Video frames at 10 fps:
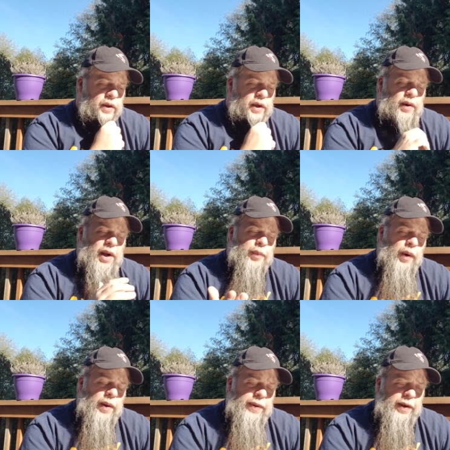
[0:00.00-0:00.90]
I'd
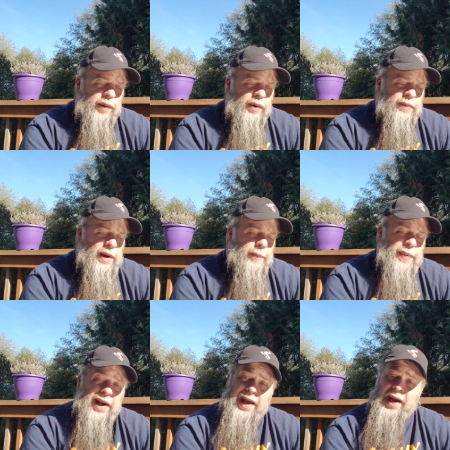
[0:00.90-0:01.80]
probably go with my
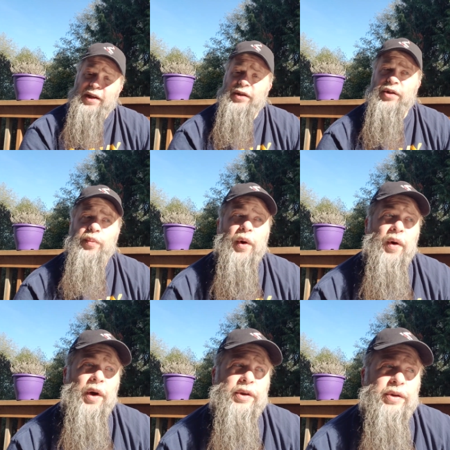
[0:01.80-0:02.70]
Ben Aiken Small
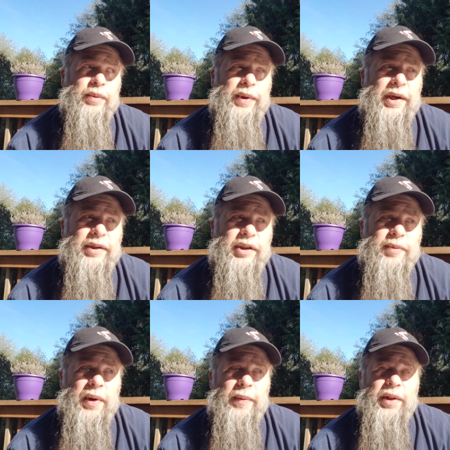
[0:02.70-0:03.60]
Hunter because it's
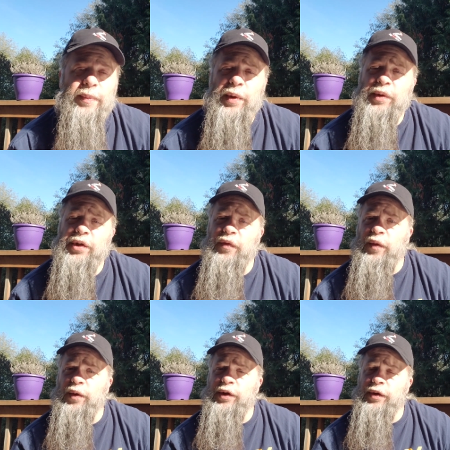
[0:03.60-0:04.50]
probably the most
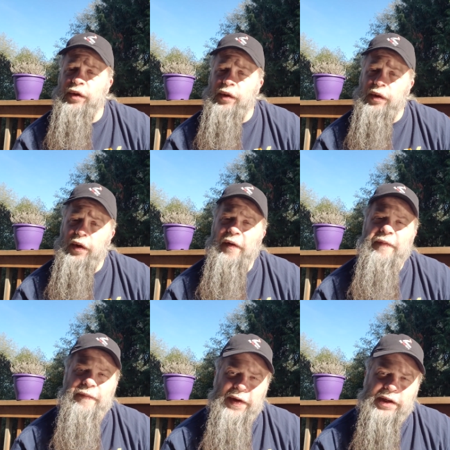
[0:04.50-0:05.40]
versatile
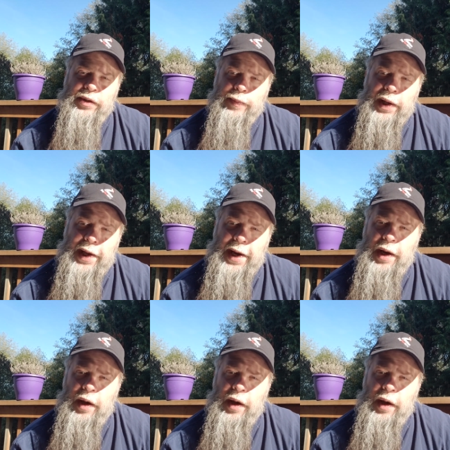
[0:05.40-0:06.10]
fixed blade